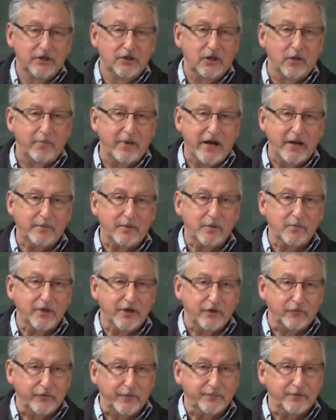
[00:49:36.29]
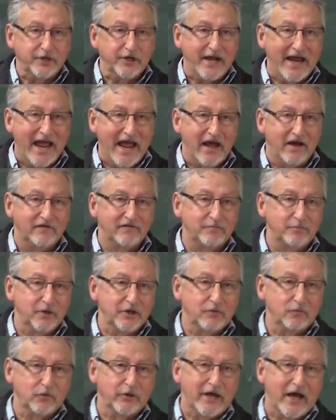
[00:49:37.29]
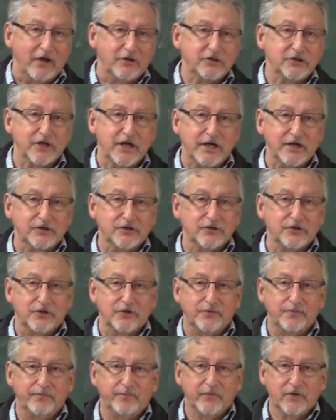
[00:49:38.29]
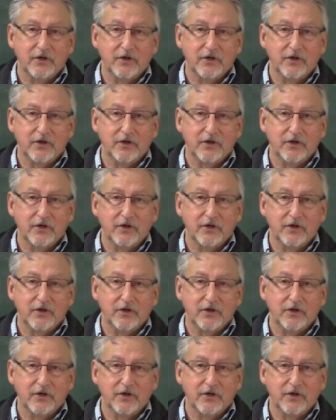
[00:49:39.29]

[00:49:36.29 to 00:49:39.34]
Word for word: the baby being ripped in half, but without saying so,